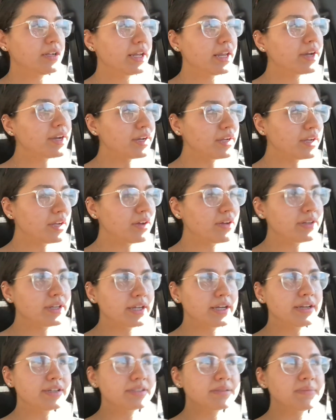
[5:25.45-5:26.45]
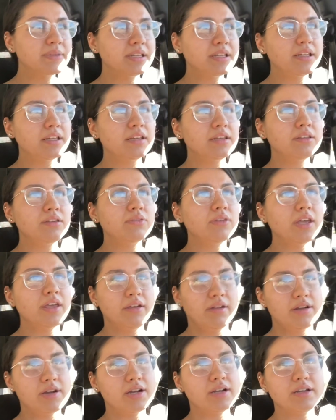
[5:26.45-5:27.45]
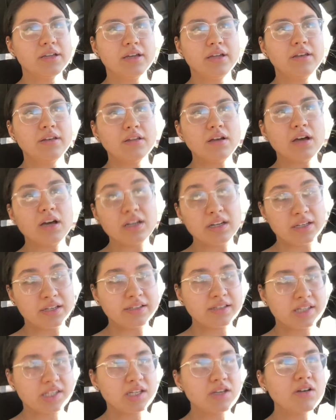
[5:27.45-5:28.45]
But here you go, like, here's the money, you get your hair done on us.